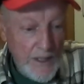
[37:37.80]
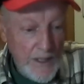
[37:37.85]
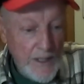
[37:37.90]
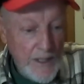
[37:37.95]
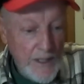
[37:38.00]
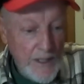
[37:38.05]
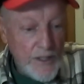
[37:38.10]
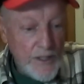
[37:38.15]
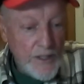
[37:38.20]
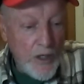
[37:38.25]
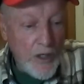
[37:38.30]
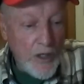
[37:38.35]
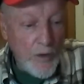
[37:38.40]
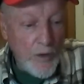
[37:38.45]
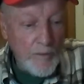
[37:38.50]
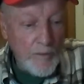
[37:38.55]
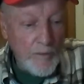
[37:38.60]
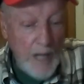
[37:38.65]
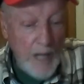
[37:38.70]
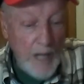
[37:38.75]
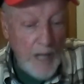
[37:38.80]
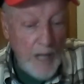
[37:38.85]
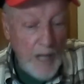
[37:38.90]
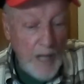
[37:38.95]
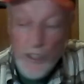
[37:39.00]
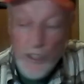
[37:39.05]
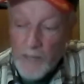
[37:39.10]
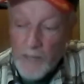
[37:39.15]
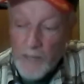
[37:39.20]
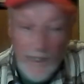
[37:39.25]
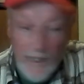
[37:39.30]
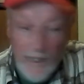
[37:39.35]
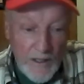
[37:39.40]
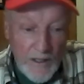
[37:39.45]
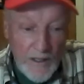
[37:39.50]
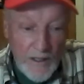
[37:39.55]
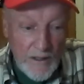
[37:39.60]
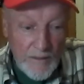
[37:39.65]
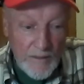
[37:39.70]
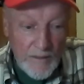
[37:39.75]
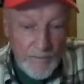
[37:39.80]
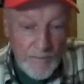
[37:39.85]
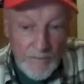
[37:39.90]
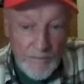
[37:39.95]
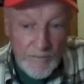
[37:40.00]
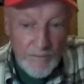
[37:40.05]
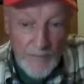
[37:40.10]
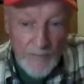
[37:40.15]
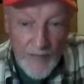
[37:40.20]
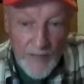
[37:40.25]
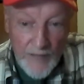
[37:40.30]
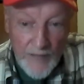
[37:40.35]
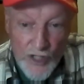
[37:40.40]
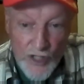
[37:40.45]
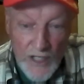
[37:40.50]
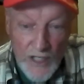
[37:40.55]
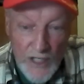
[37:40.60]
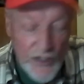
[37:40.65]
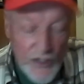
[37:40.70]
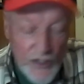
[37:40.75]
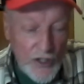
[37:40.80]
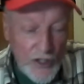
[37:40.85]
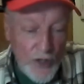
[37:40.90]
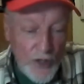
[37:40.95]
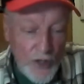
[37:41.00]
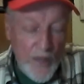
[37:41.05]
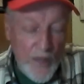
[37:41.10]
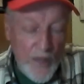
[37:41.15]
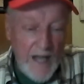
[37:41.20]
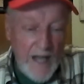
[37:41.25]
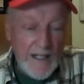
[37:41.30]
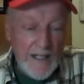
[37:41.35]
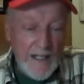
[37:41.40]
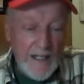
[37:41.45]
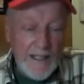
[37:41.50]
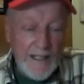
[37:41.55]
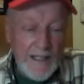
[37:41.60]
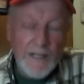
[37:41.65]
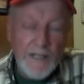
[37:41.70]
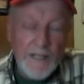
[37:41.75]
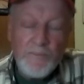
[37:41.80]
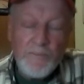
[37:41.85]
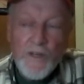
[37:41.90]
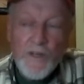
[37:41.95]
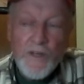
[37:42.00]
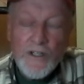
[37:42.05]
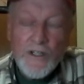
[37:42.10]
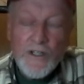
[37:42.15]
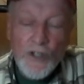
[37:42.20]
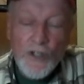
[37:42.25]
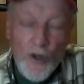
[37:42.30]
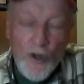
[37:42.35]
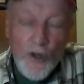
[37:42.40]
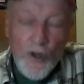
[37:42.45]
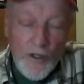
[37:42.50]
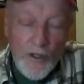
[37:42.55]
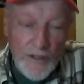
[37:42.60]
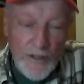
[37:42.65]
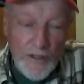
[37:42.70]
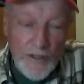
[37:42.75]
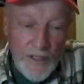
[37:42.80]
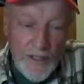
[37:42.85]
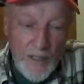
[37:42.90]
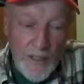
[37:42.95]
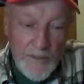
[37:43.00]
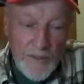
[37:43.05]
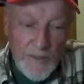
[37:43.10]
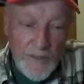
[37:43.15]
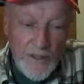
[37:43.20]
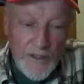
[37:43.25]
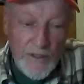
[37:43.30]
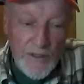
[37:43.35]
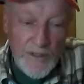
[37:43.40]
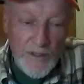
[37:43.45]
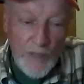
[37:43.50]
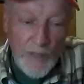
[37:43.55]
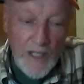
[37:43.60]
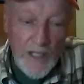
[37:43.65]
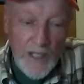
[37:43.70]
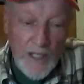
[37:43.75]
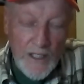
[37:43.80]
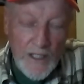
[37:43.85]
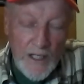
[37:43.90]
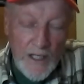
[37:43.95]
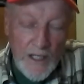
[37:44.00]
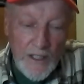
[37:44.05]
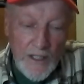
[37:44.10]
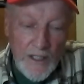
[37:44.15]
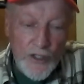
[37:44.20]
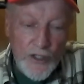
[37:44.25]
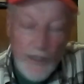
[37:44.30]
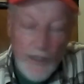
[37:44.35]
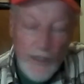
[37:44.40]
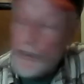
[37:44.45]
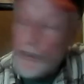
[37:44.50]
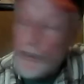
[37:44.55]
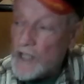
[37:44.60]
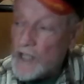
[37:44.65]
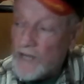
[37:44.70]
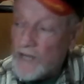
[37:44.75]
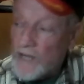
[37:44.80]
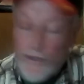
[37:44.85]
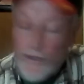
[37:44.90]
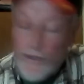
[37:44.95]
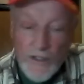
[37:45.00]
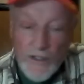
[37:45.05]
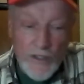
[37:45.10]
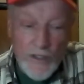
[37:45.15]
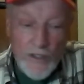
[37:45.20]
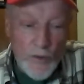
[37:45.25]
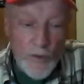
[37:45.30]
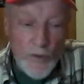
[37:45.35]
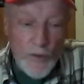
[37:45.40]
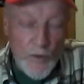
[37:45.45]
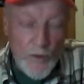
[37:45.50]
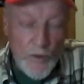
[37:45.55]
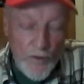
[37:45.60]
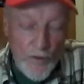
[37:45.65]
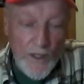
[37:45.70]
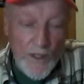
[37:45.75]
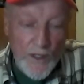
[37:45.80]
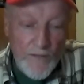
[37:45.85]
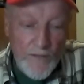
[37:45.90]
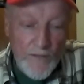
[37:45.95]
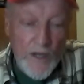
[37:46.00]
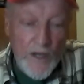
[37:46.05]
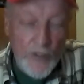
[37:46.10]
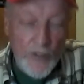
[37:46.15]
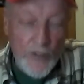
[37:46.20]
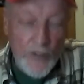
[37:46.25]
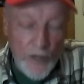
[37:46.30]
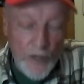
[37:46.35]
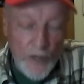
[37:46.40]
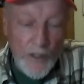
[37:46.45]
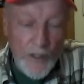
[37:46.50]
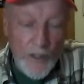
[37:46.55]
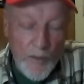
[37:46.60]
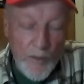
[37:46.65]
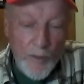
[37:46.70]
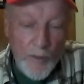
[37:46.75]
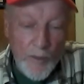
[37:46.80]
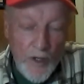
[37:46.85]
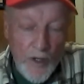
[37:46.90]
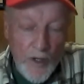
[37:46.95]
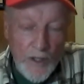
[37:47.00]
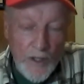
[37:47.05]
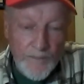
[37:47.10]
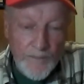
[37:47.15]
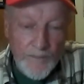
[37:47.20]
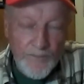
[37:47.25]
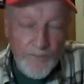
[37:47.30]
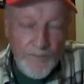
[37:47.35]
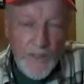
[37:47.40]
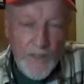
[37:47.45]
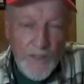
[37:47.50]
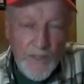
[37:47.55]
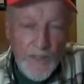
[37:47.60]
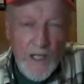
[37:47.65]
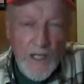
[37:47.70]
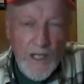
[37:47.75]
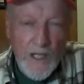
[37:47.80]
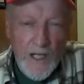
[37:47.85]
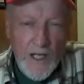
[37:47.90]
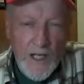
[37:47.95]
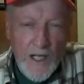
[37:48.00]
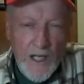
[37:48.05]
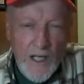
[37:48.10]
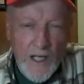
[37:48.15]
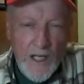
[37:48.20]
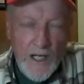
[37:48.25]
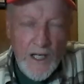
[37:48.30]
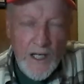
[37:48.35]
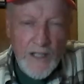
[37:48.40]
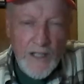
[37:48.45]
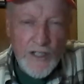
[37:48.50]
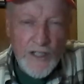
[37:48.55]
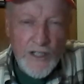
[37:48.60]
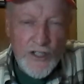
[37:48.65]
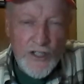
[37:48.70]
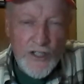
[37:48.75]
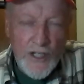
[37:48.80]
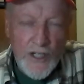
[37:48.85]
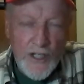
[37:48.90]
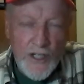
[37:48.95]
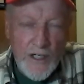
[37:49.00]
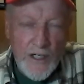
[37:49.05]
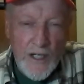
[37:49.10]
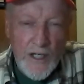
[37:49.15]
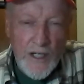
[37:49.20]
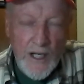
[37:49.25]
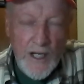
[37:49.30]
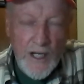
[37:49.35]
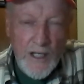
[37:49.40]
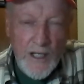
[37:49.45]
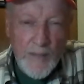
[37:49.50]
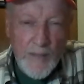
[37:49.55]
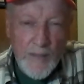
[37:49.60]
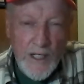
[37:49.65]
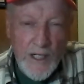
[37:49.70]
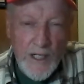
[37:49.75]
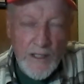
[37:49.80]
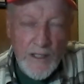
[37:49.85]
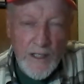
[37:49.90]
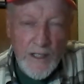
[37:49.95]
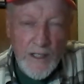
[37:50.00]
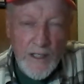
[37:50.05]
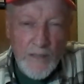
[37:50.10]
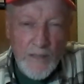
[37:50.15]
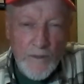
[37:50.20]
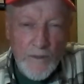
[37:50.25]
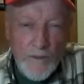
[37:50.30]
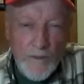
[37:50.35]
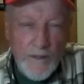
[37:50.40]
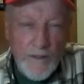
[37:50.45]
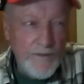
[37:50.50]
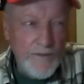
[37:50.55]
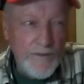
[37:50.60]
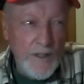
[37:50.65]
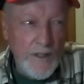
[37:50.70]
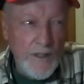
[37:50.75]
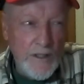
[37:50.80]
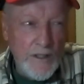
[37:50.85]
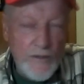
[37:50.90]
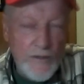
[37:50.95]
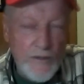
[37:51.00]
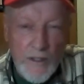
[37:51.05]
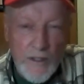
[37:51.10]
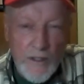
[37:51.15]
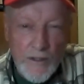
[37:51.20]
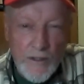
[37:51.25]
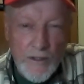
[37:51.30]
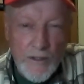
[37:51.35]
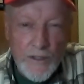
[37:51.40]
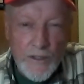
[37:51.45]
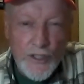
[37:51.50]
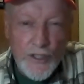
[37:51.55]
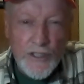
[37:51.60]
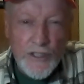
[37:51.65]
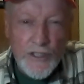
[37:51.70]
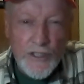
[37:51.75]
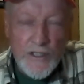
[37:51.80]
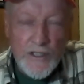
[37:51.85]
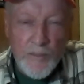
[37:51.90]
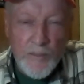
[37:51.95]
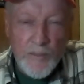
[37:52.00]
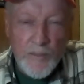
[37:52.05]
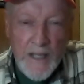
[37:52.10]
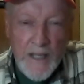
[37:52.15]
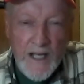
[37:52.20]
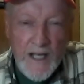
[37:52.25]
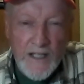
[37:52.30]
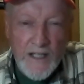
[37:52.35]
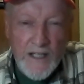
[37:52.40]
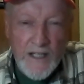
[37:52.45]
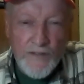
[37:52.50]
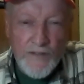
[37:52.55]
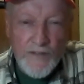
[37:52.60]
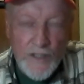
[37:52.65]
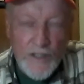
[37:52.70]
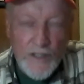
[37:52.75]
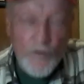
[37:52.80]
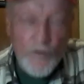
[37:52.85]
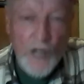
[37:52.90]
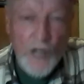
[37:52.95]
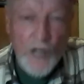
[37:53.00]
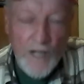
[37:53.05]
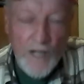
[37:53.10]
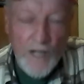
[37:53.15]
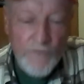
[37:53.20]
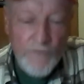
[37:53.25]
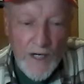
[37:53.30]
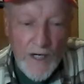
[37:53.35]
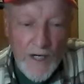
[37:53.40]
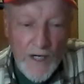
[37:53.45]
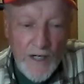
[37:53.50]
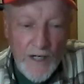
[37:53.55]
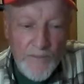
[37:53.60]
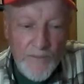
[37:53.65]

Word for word: So I'm expecting to have a chance to do that, and then Colonel looks it up and says, "Well, I guess, I guess you understand that since this was friendly fire, you don't get a Purple Heart." And I just stared at him and I thought, I wonder if he knows it hurts just as bad if it's friendly fire